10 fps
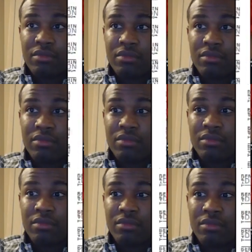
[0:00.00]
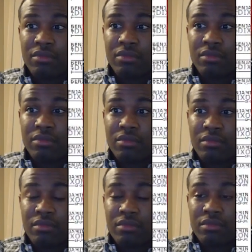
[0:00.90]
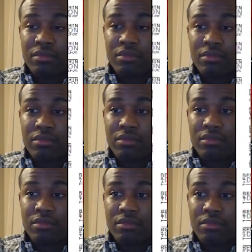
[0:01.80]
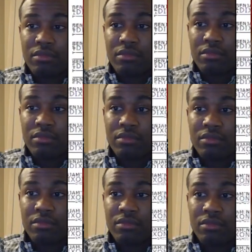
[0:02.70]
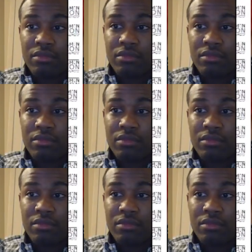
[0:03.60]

This person isn't speaking.